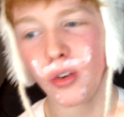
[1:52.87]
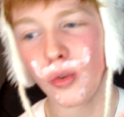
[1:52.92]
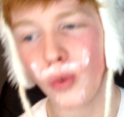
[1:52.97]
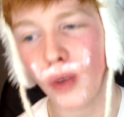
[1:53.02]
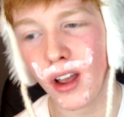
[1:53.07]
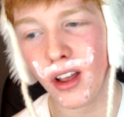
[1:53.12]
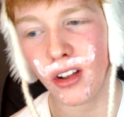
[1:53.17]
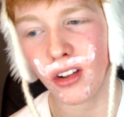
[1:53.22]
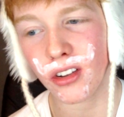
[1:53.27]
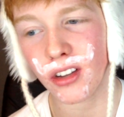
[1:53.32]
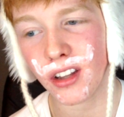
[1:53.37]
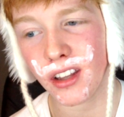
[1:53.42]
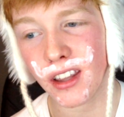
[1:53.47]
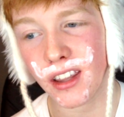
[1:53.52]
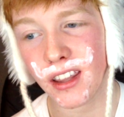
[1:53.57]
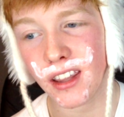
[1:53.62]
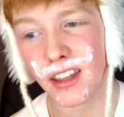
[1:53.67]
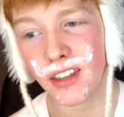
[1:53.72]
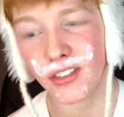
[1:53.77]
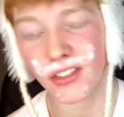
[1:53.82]
Well,
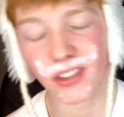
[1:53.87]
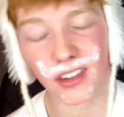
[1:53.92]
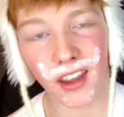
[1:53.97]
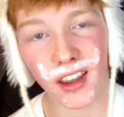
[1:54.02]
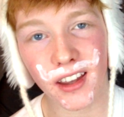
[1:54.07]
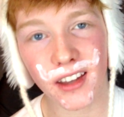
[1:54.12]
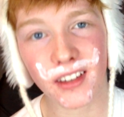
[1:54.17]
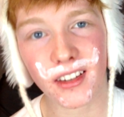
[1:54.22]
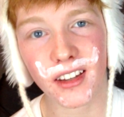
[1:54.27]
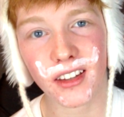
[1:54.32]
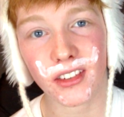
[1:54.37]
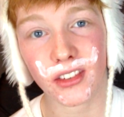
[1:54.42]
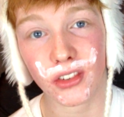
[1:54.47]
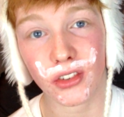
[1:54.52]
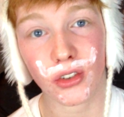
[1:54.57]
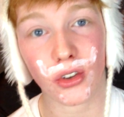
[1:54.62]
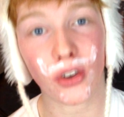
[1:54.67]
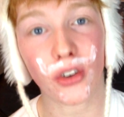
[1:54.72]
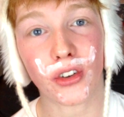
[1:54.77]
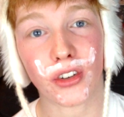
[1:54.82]
if scientists
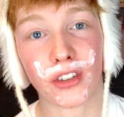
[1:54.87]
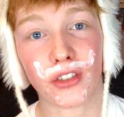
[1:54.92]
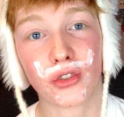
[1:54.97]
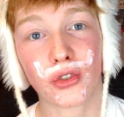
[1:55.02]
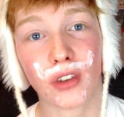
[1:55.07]
could